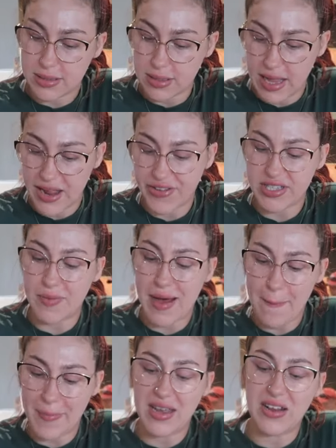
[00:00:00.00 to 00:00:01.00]
Life is
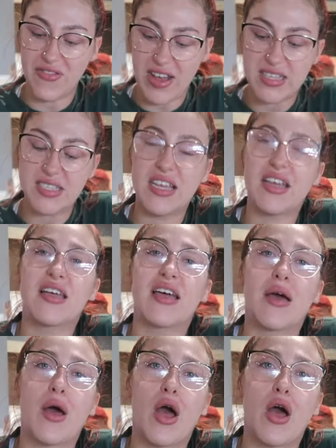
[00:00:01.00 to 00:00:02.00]
about manifesting,
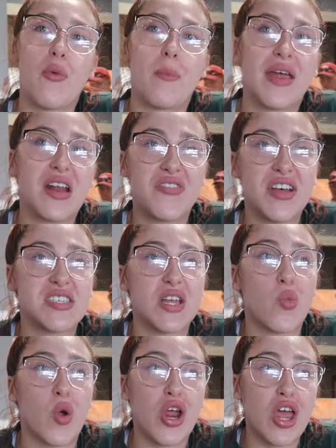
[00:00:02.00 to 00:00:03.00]

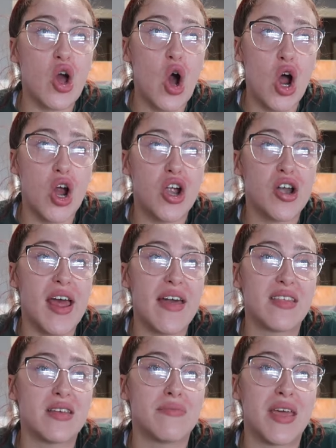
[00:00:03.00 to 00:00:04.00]
manifesting, working hard,
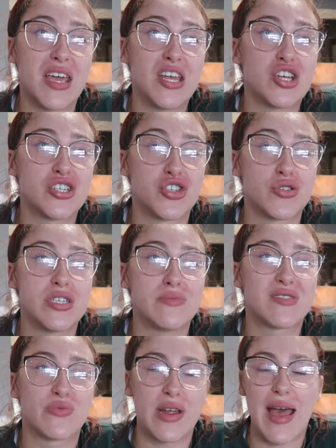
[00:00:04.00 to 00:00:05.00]
and then making your
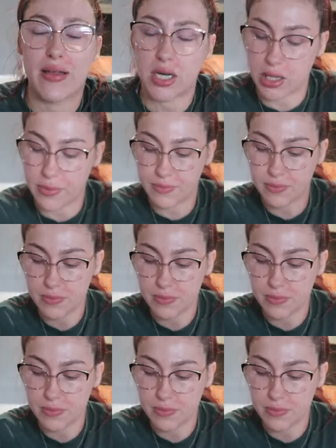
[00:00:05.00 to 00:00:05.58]
dreams reality.